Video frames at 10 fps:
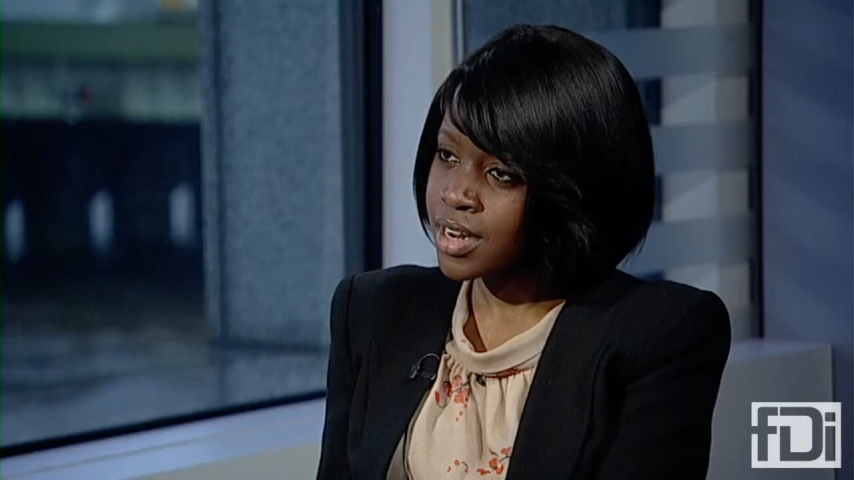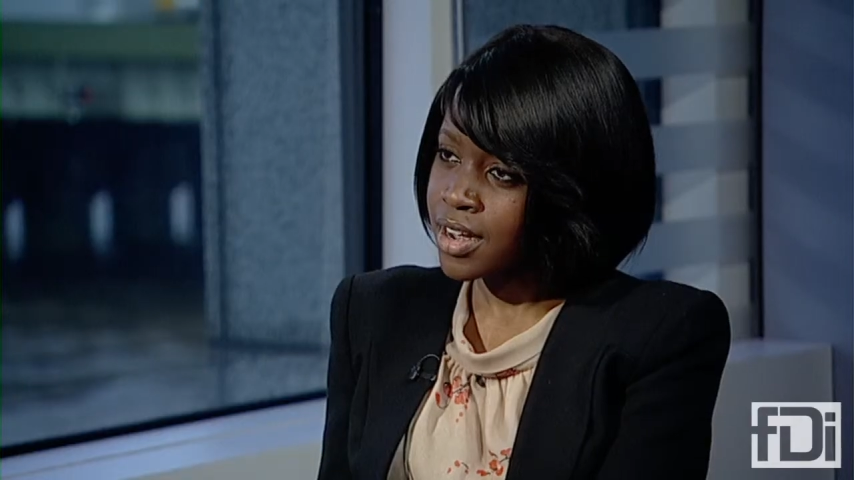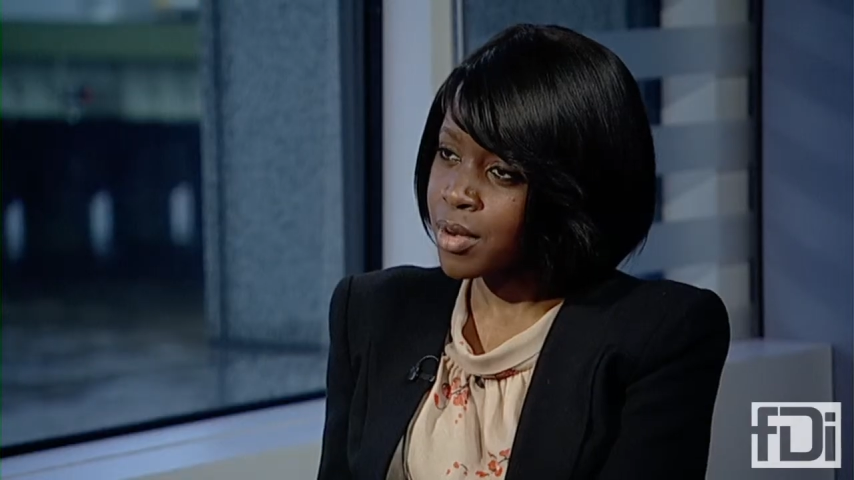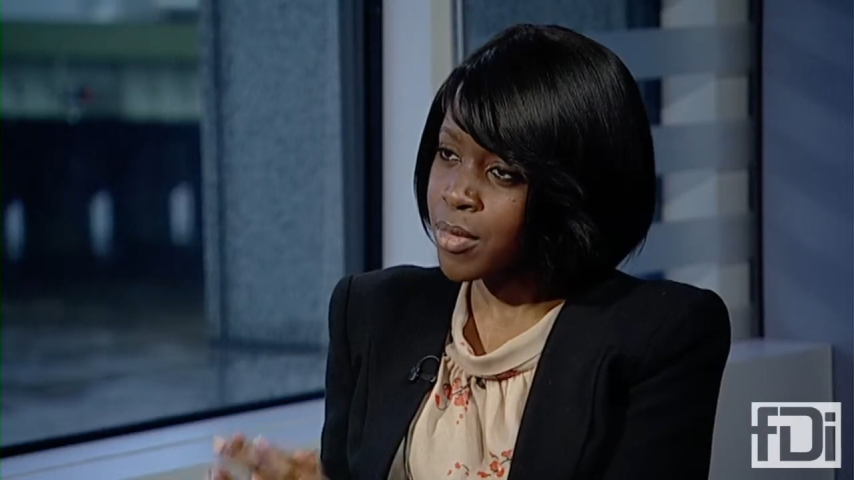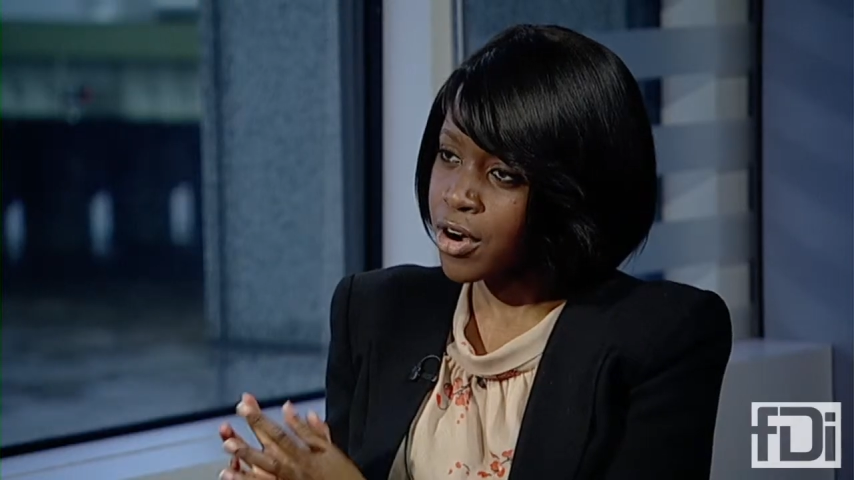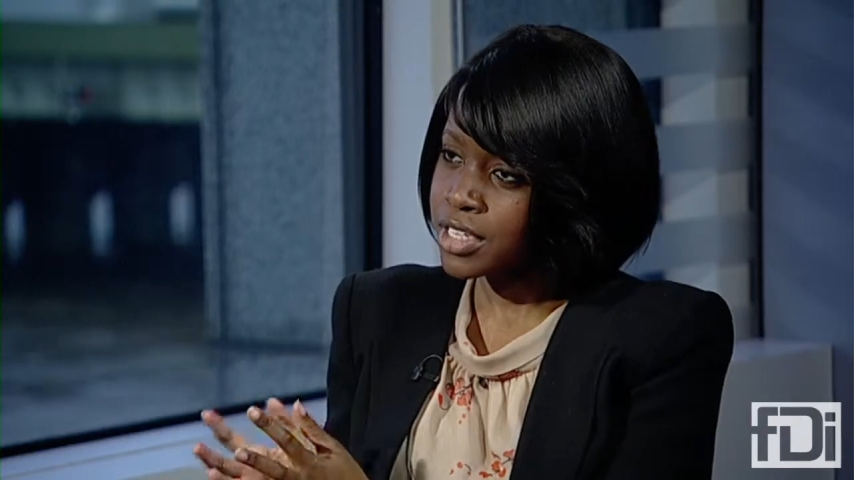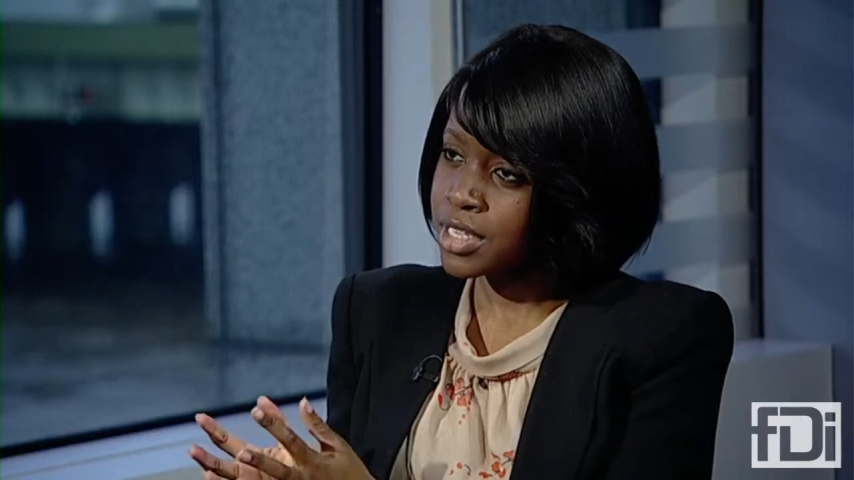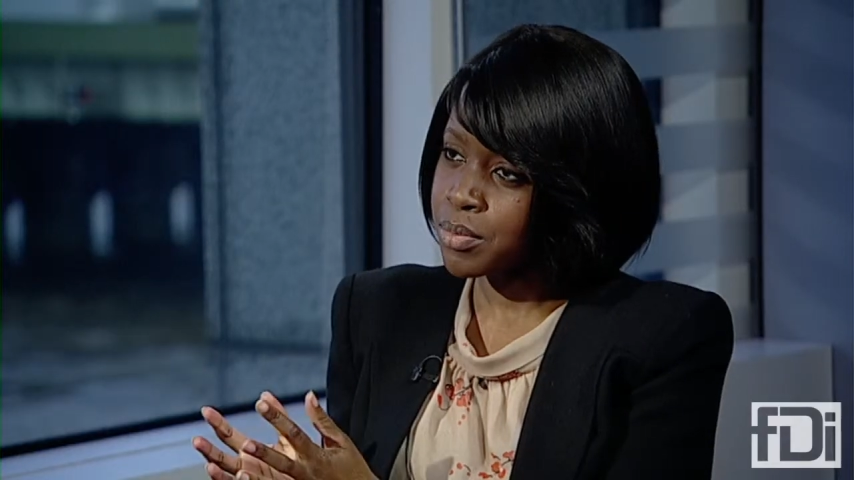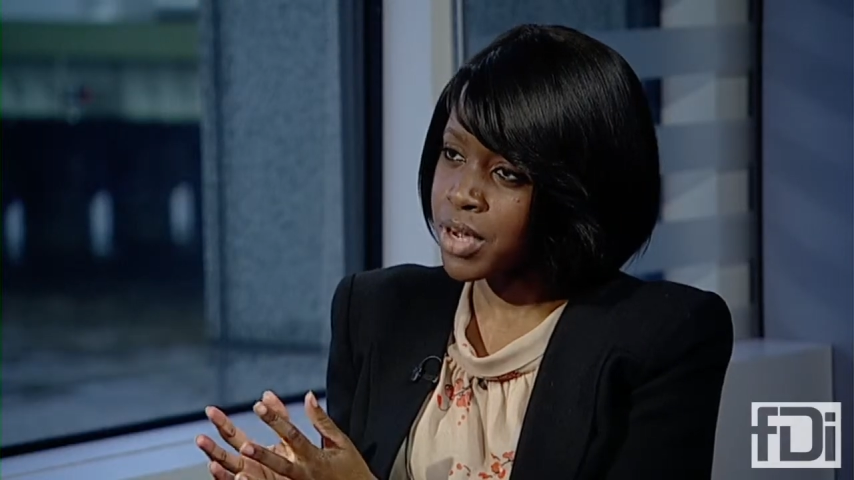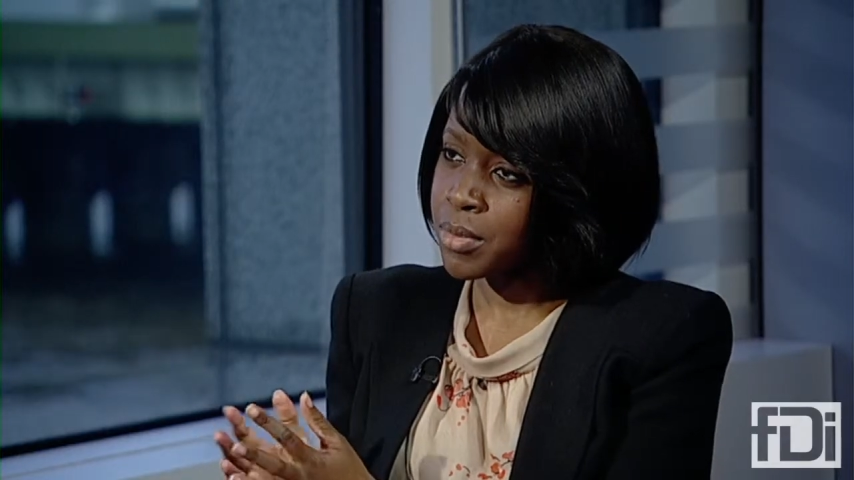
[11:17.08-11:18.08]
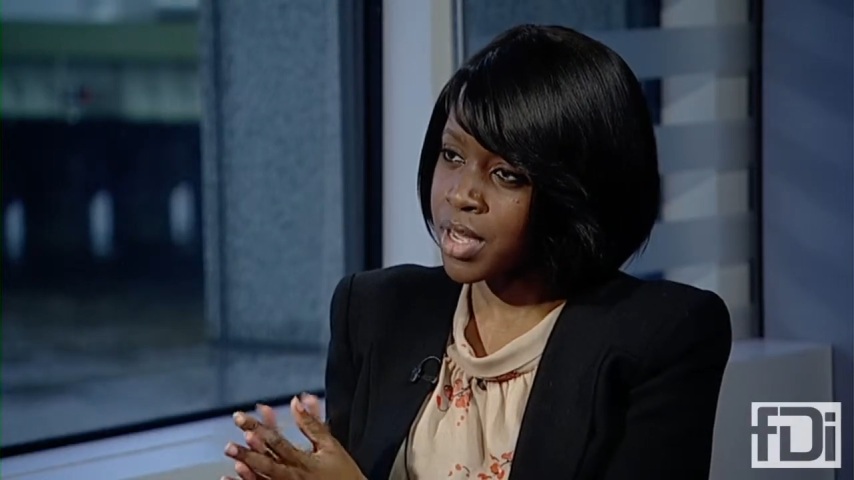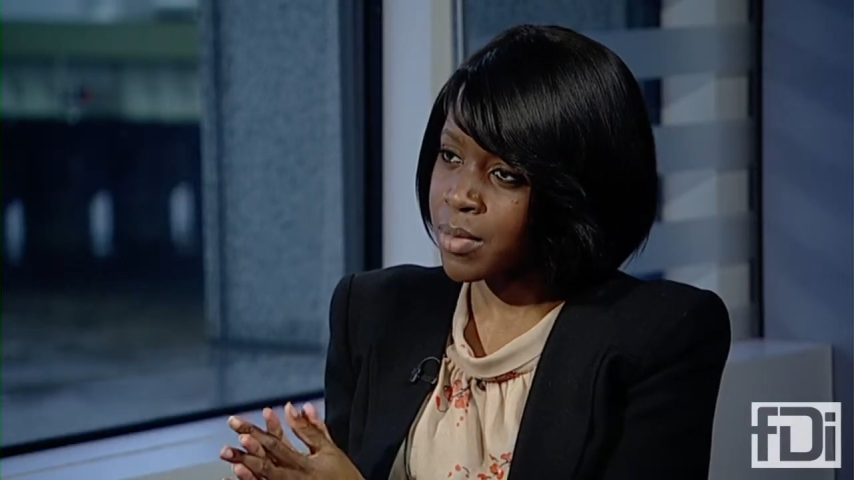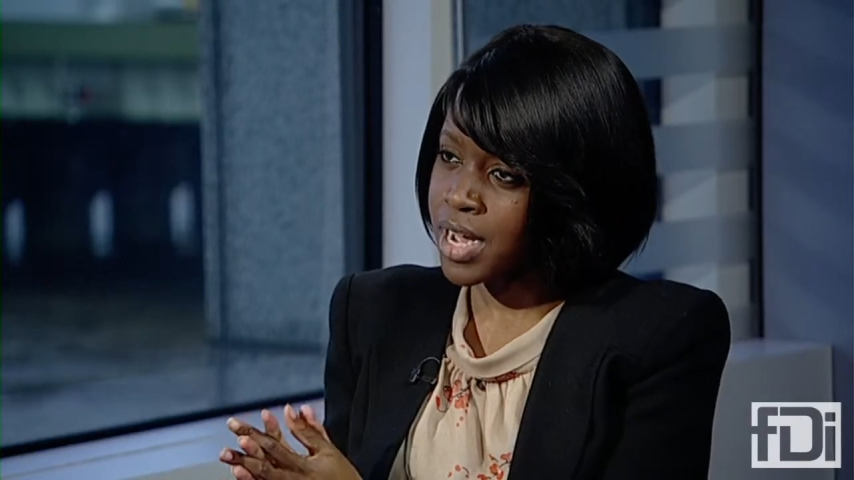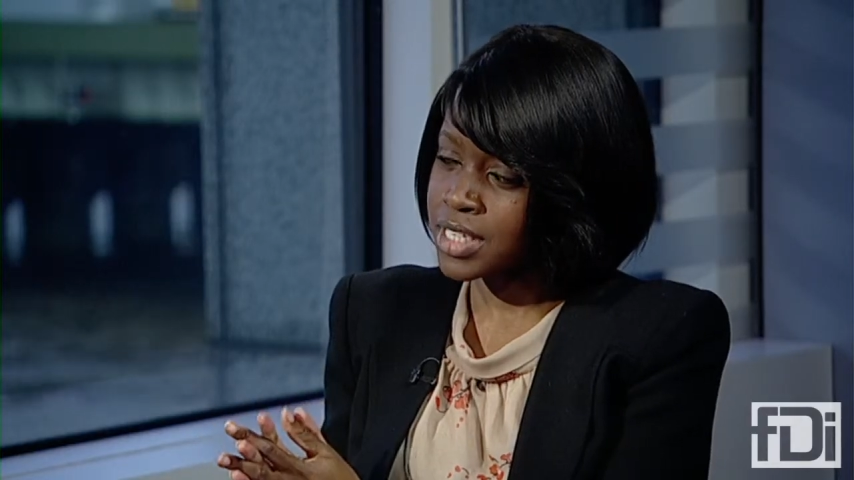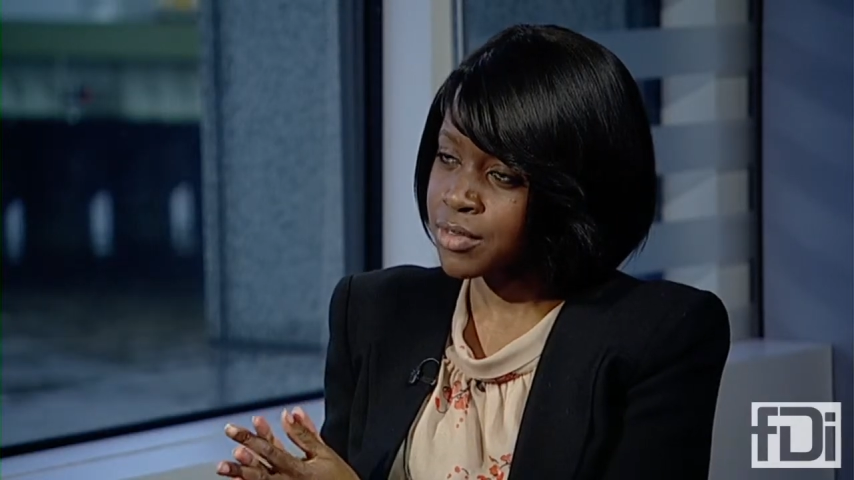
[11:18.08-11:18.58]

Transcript: like Marketing Birmingham has